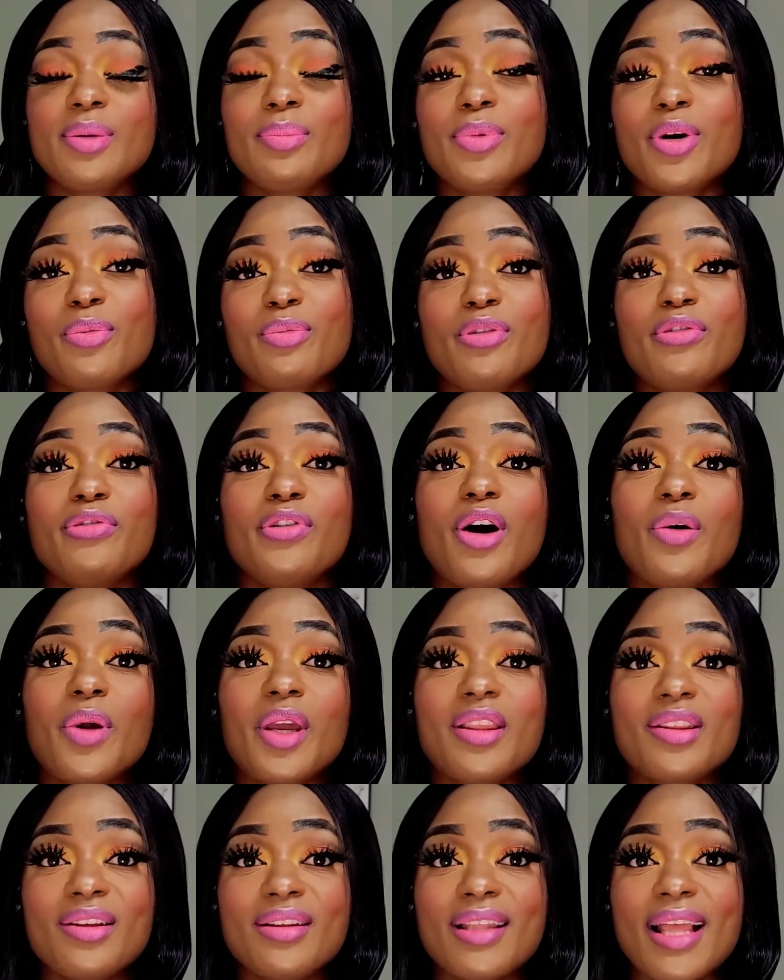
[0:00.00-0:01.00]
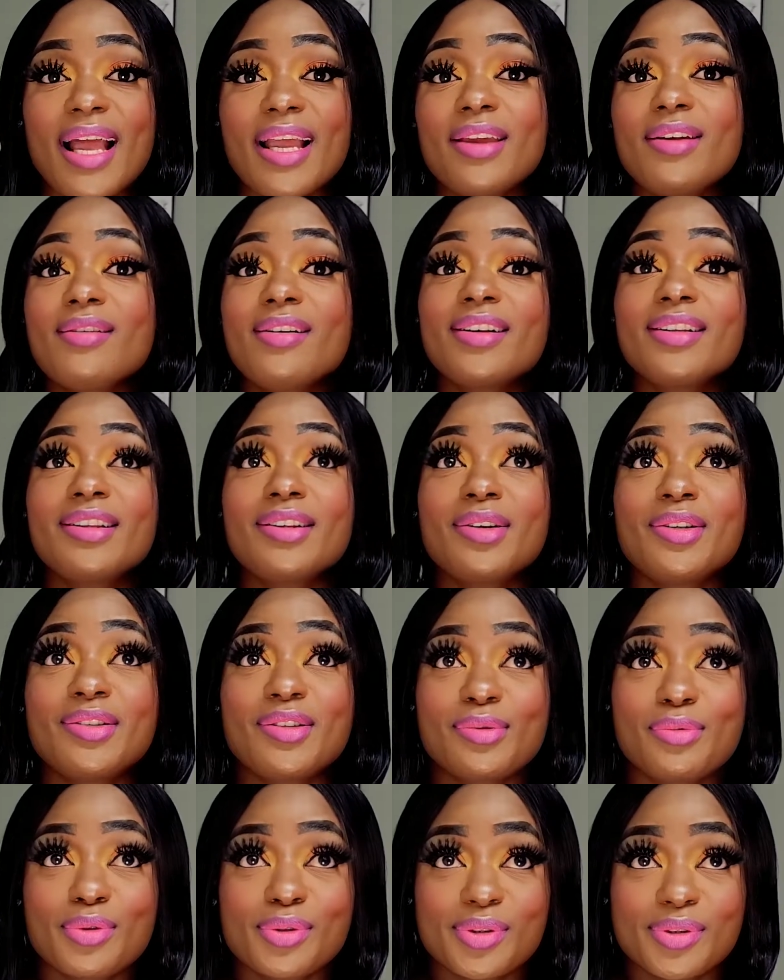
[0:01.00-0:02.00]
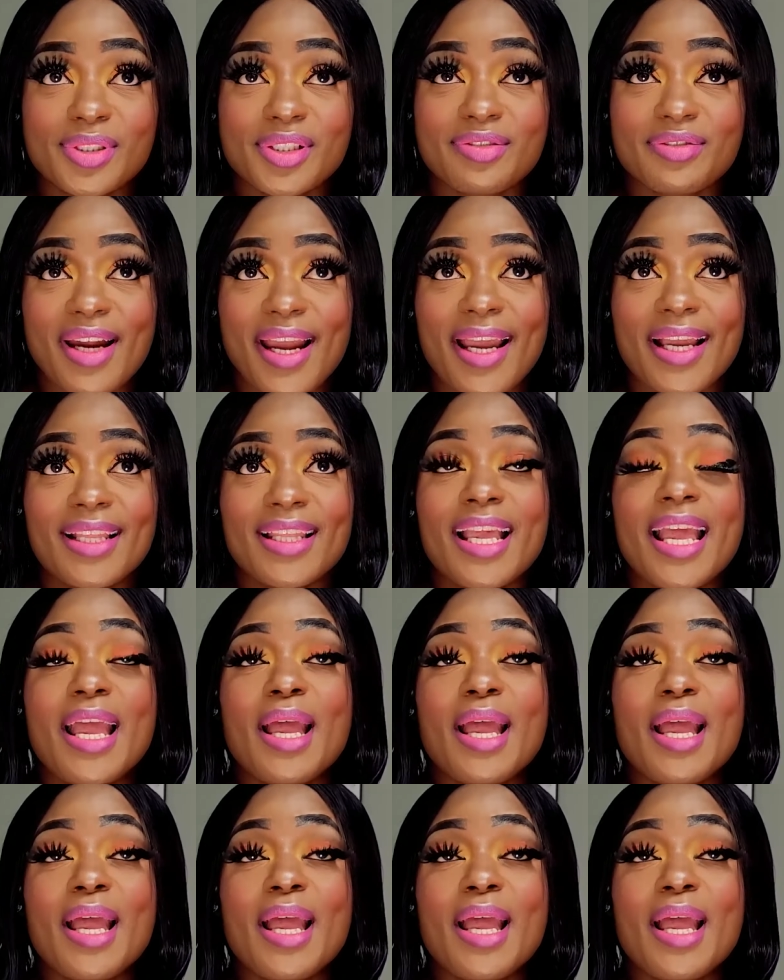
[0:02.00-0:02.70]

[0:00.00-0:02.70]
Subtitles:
But before we do that, you all know the routine, right?